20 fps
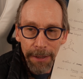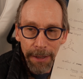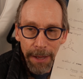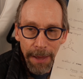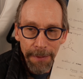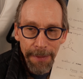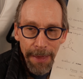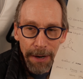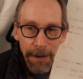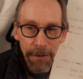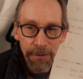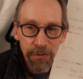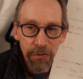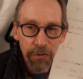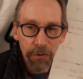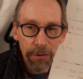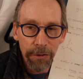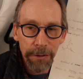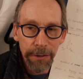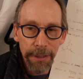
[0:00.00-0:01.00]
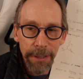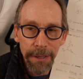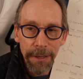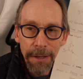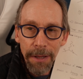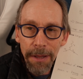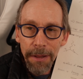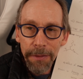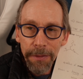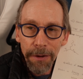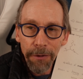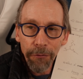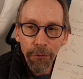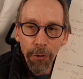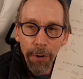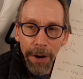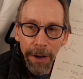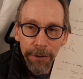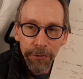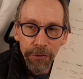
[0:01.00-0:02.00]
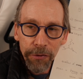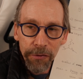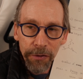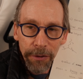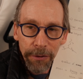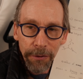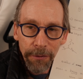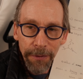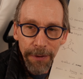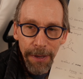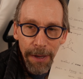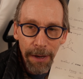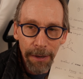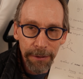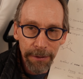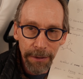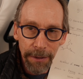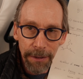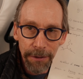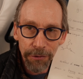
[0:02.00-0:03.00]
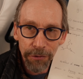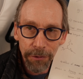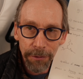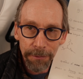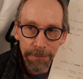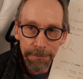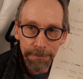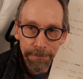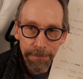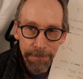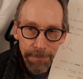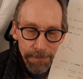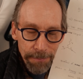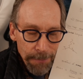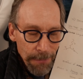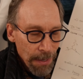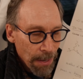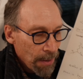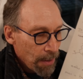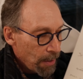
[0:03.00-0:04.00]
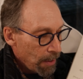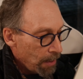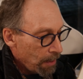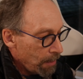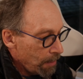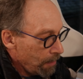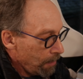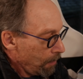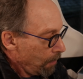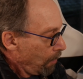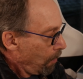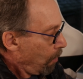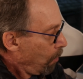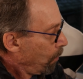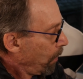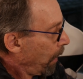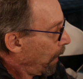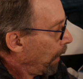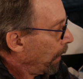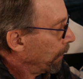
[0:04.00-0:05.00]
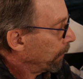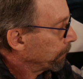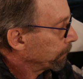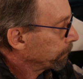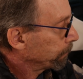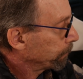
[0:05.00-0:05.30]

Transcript: that uncertainty therefore enters into the calculation. Okay.